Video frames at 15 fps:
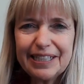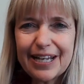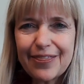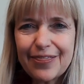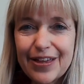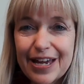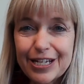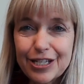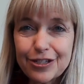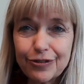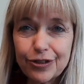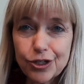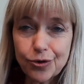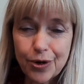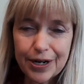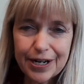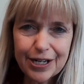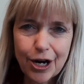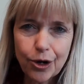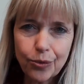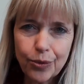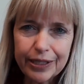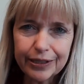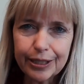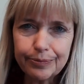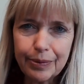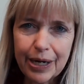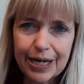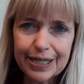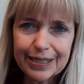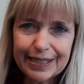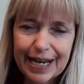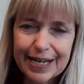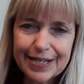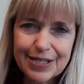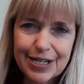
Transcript: and thanks for joining our weekly podcast.